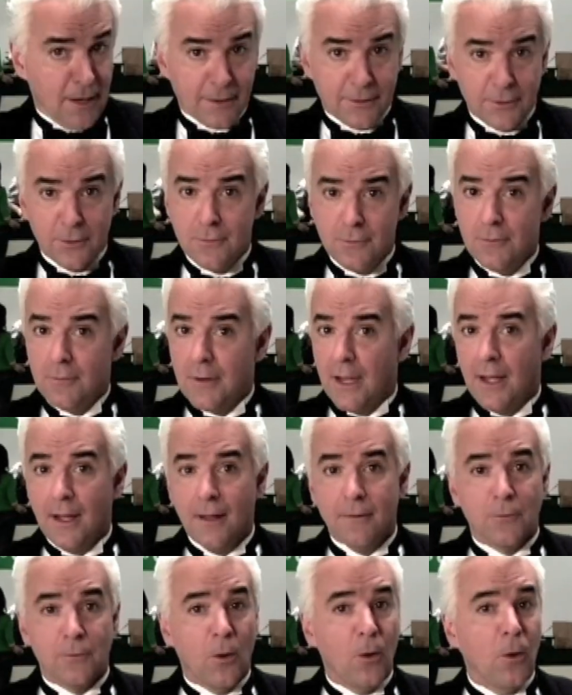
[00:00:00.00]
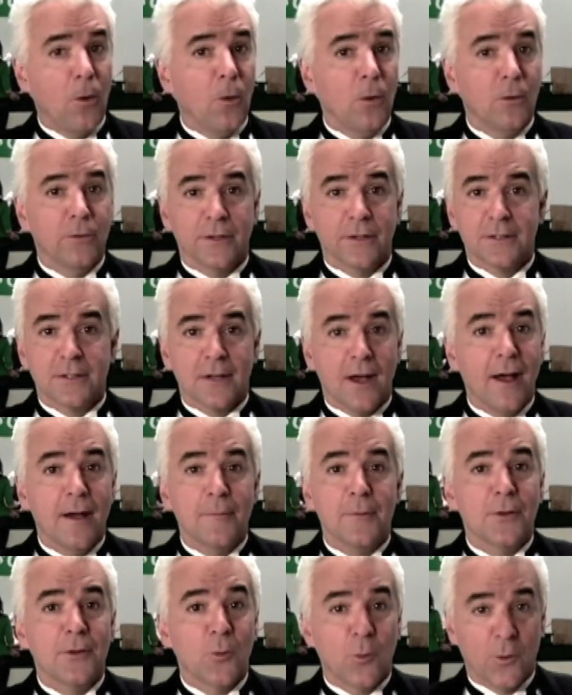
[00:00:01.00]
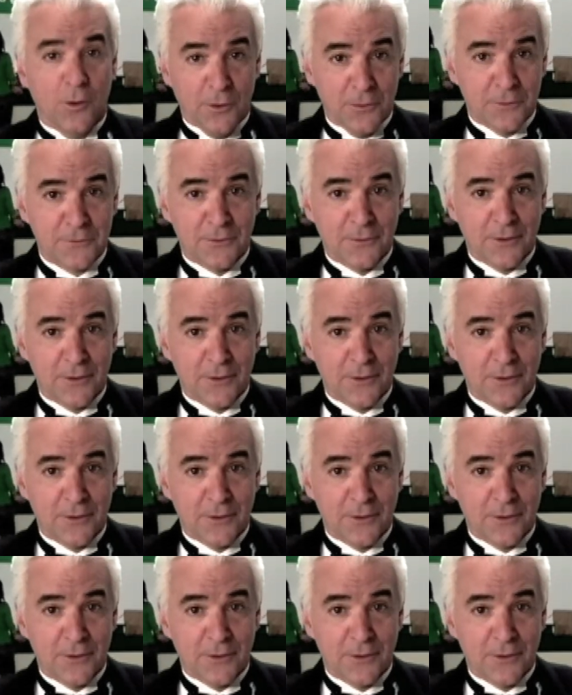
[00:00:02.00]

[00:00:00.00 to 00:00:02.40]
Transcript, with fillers: like you have all the time in the world